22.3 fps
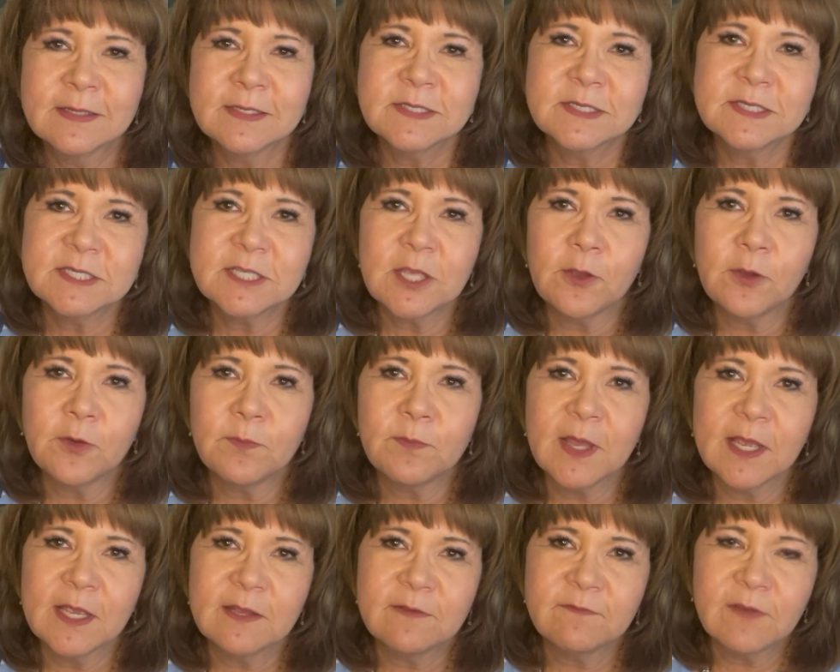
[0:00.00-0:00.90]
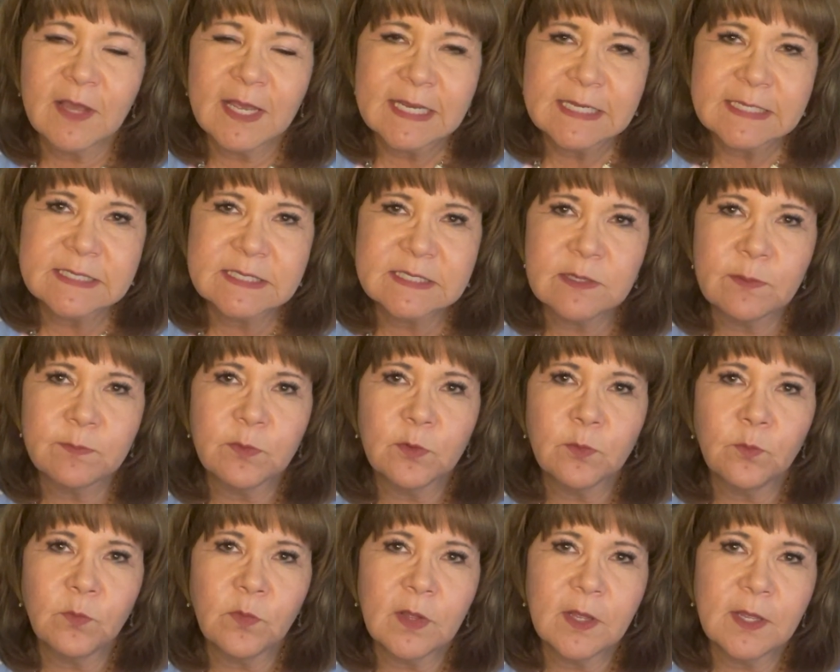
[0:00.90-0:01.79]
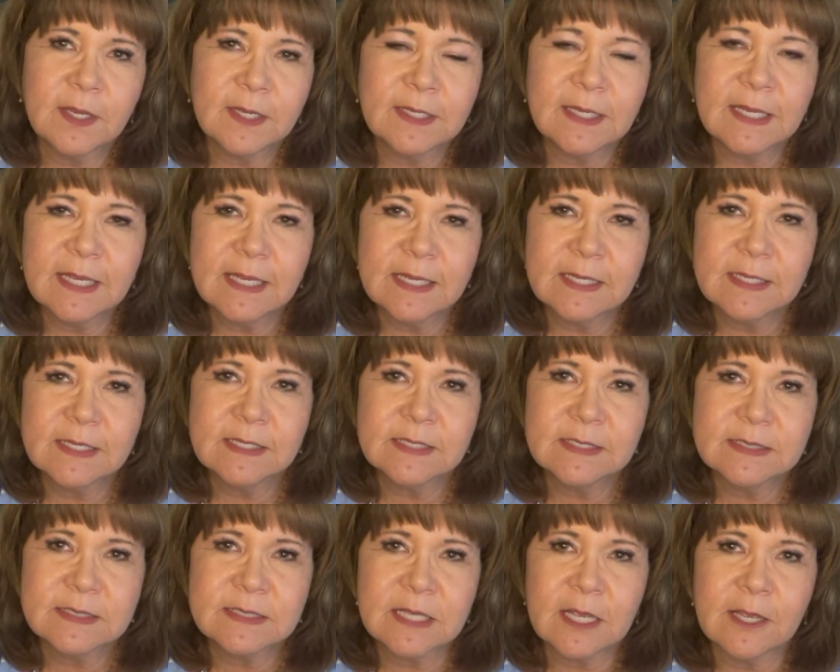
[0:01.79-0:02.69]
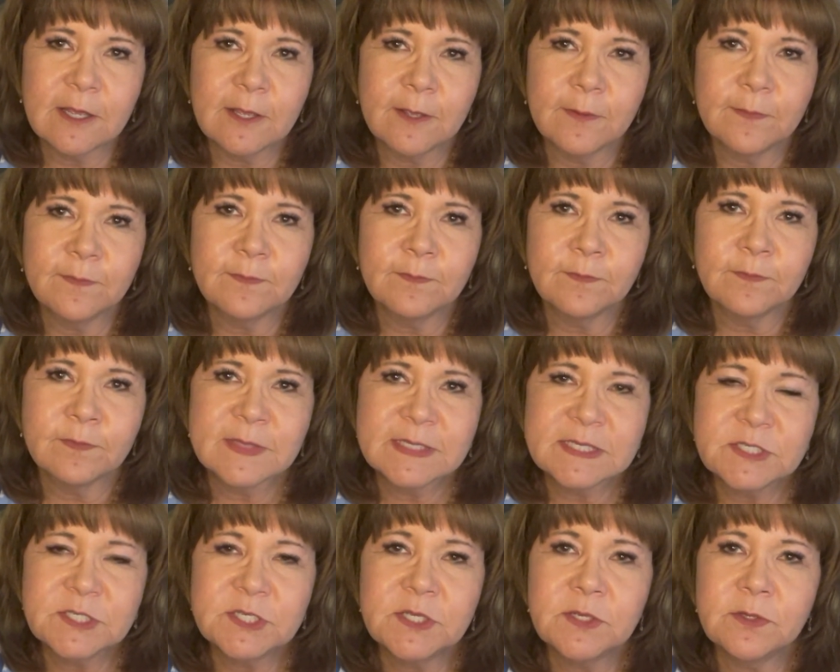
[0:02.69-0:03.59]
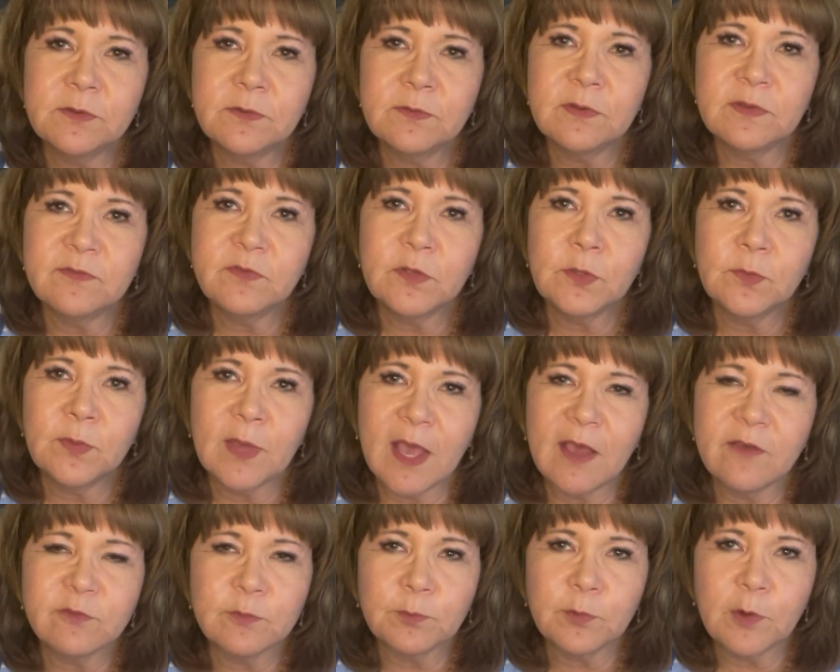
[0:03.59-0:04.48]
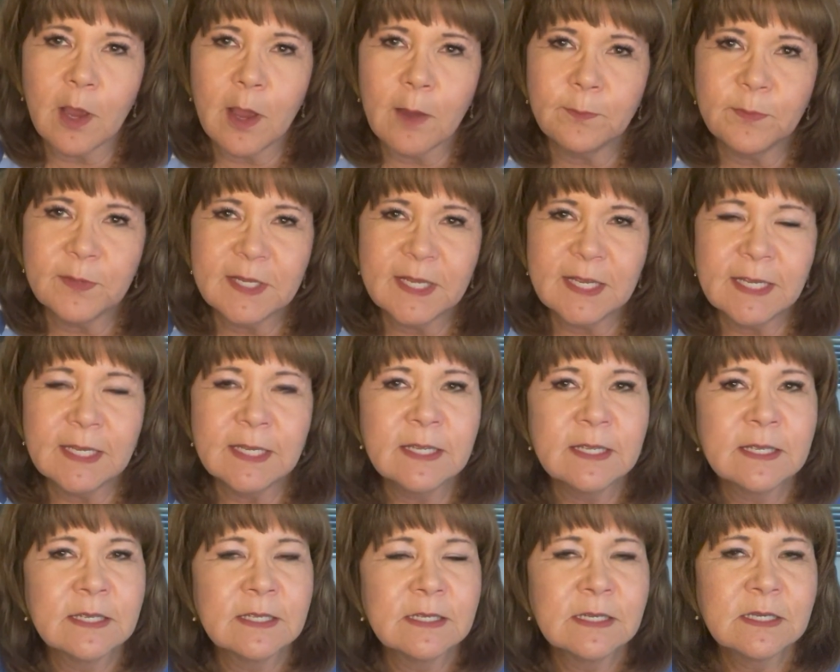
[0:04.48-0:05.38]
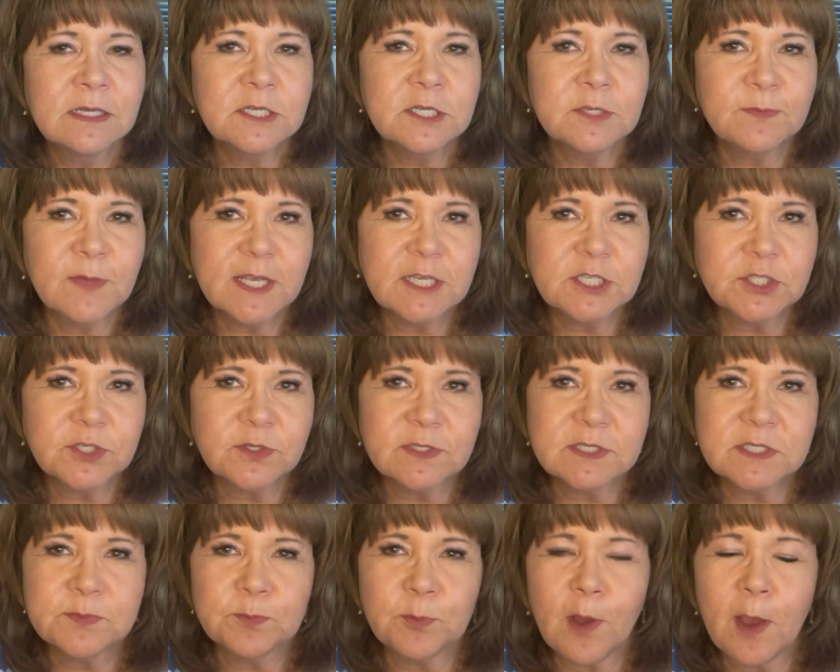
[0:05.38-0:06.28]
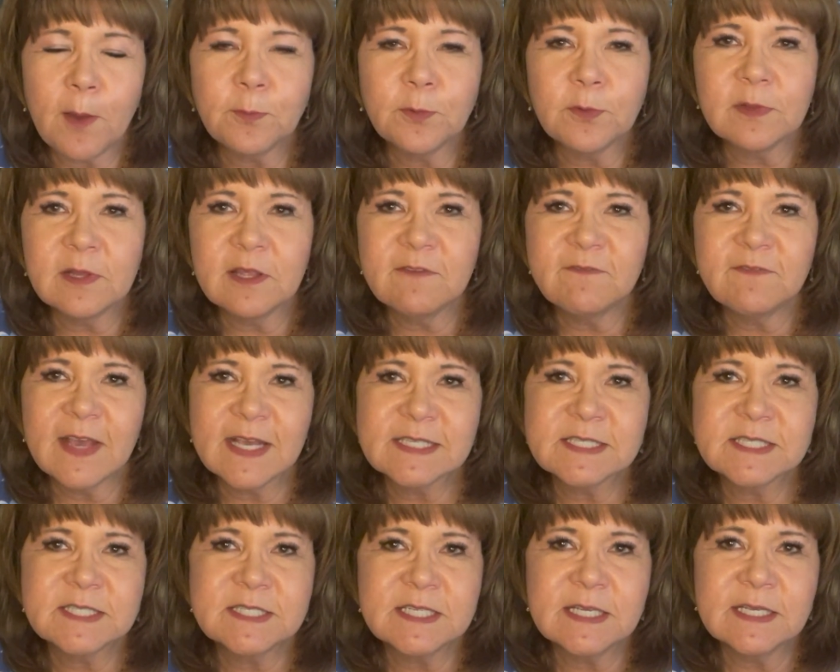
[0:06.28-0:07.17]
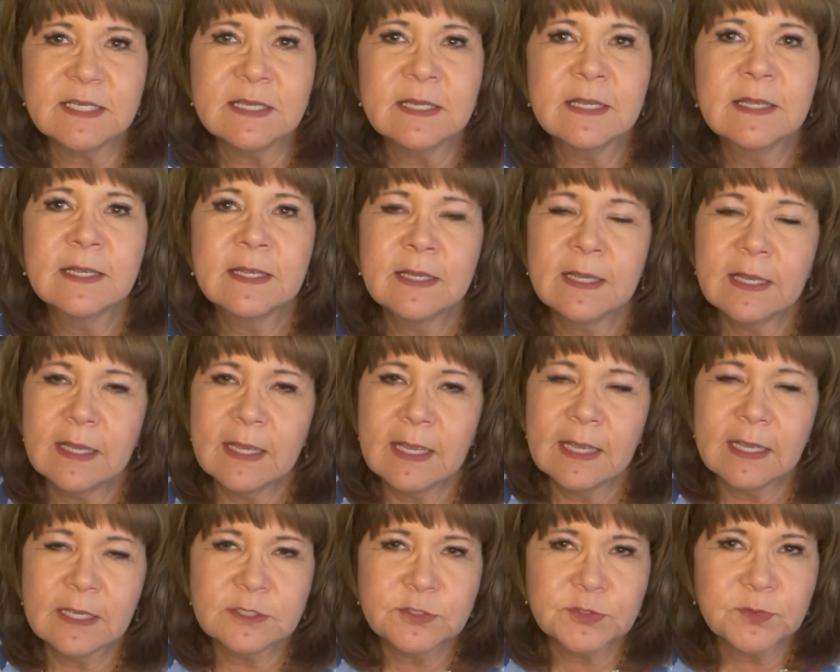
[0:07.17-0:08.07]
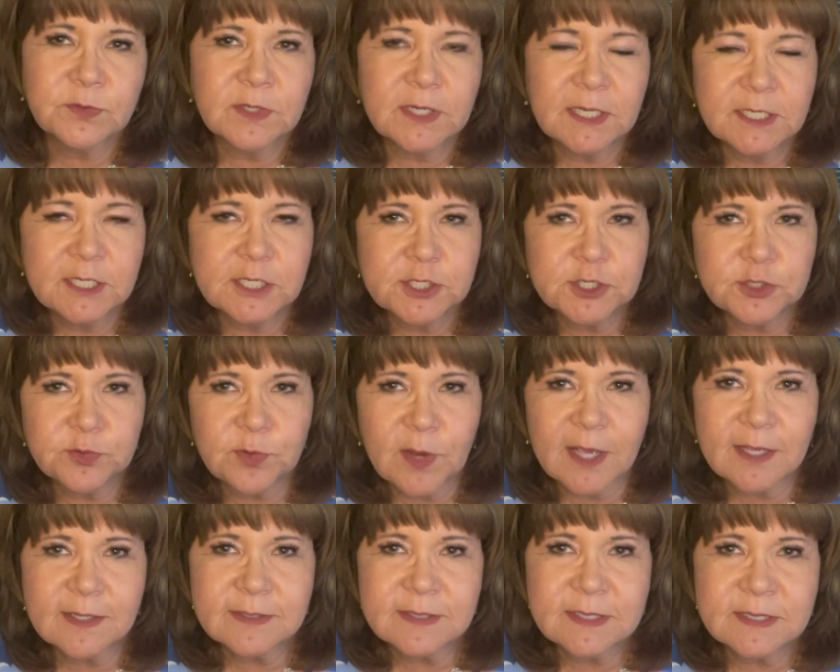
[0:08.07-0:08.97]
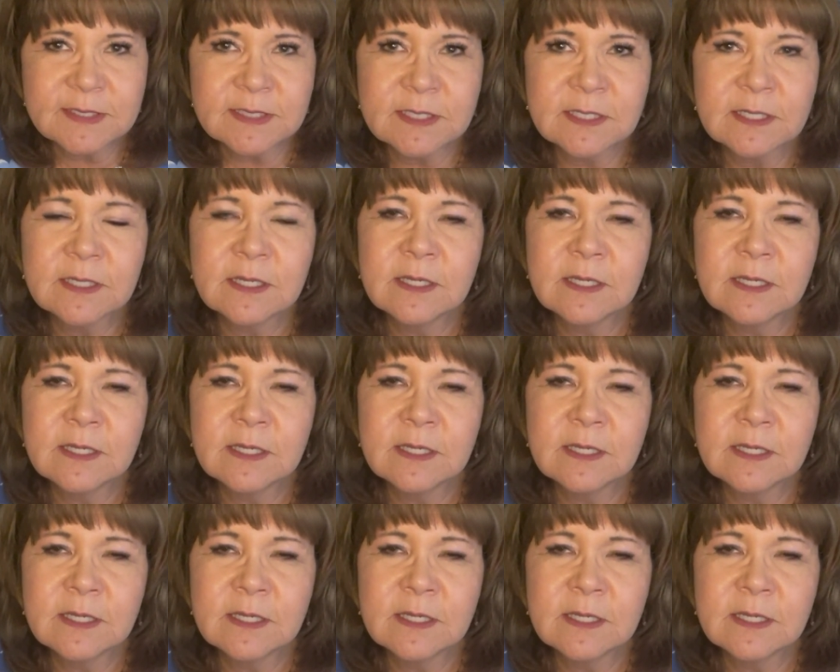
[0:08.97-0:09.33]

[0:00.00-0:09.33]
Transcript: So my advice, number one, is if you have a property, to make sure it's properly vested and or in a trust.